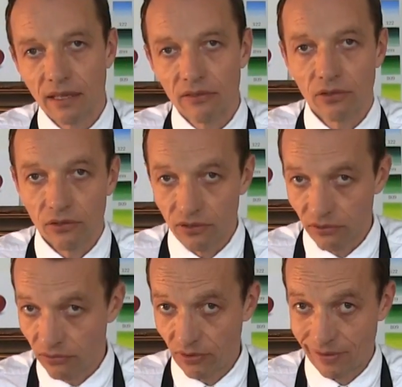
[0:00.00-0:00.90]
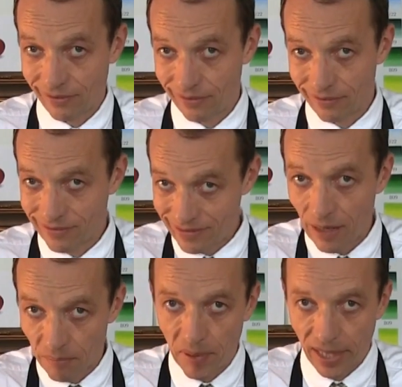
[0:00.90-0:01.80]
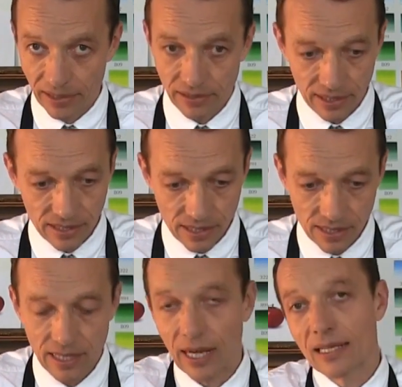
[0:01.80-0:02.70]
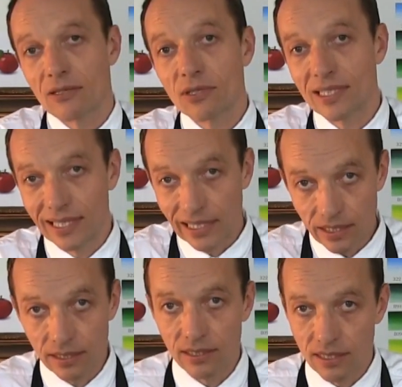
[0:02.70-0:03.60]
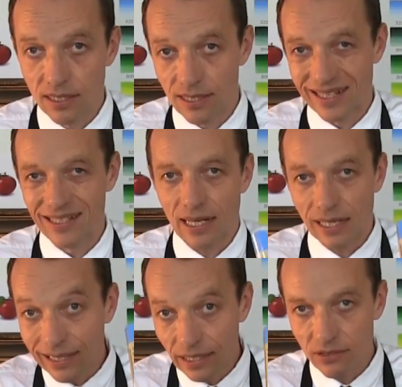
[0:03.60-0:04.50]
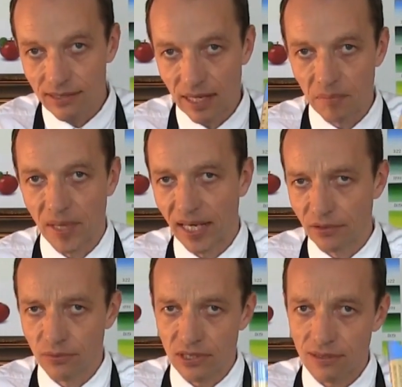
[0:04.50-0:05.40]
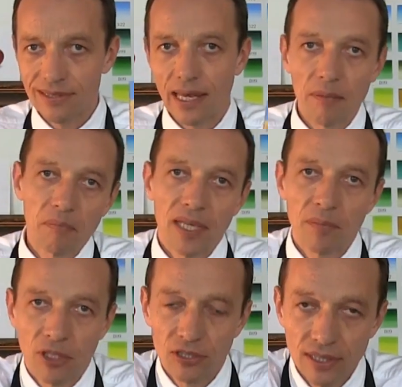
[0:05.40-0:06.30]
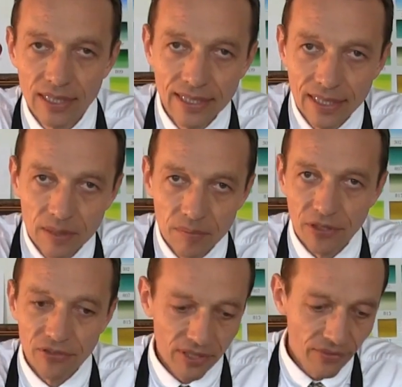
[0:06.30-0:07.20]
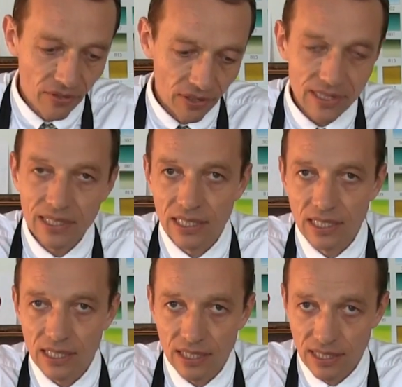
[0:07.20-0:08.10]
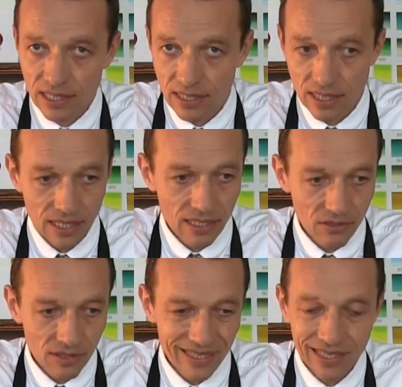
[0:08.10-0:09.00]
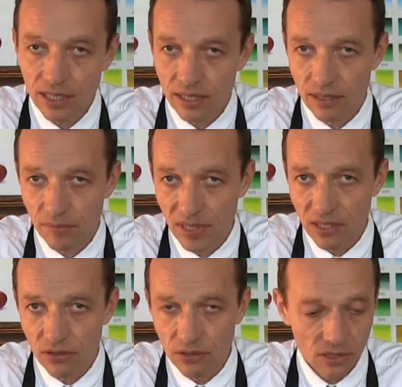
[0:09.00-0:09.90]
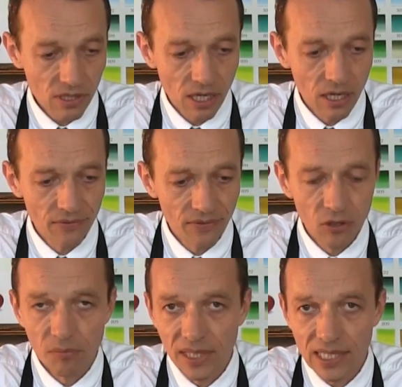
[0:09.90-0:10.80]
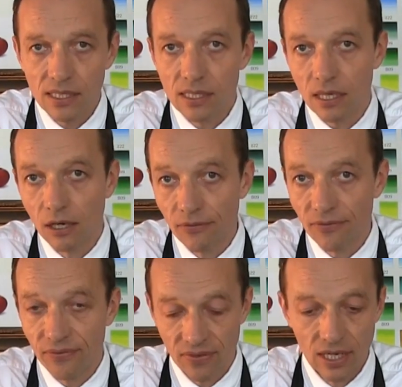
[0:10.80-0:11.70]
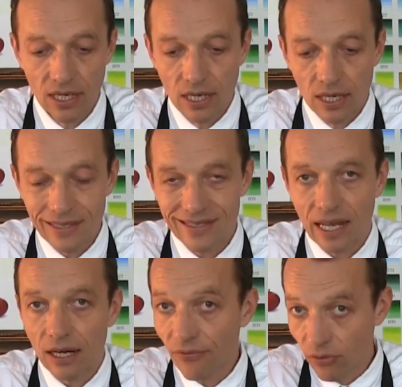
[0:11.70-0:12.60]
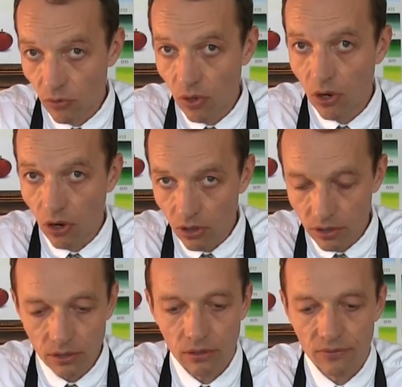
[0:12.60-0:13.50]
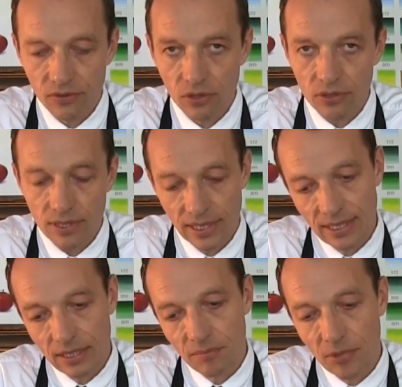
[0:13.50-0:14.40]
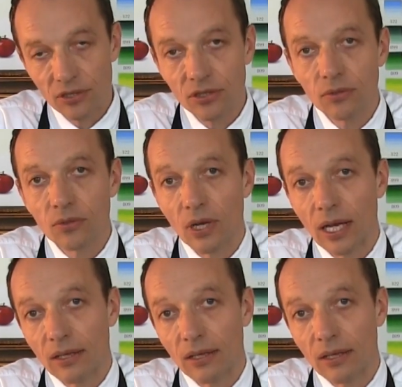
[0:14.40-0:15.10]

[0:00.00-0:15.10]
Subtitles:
that this same paint exists as a stick? This is exactly the same paint with the same pigment, but the difference is it is as a stick because of a mix of sunflower oil, of course, but